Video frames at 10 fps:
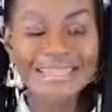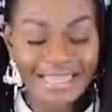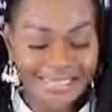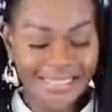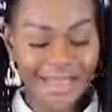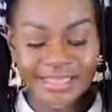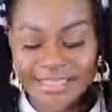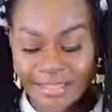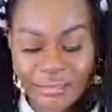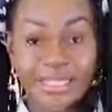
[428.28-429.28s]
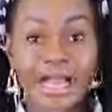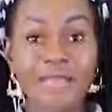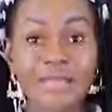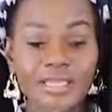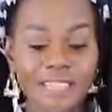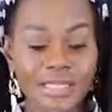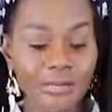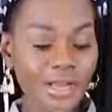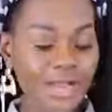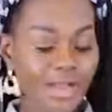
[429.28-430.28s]
Next items I picked
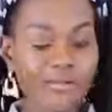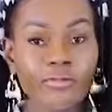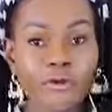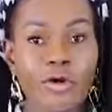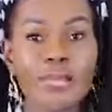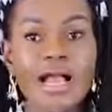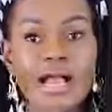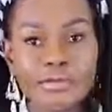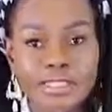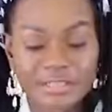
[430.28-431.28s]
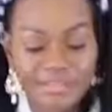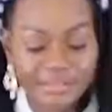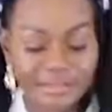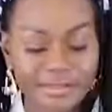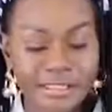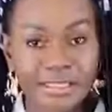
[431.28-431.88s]
up are from Amazon.